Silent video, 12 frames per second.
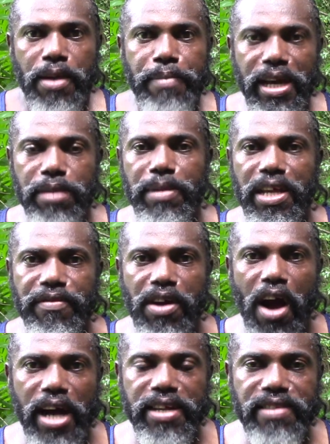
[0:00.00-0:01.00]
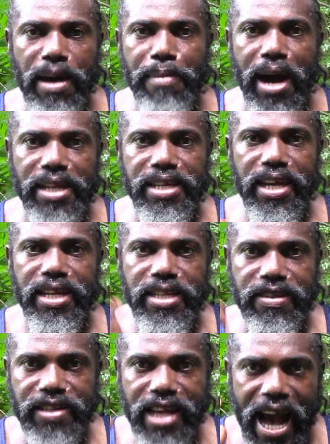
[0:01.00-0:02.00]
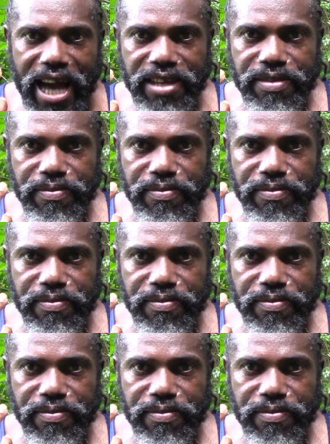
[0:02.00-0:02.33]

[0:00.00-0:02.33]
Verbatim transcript: Many believe God is a man in the sky.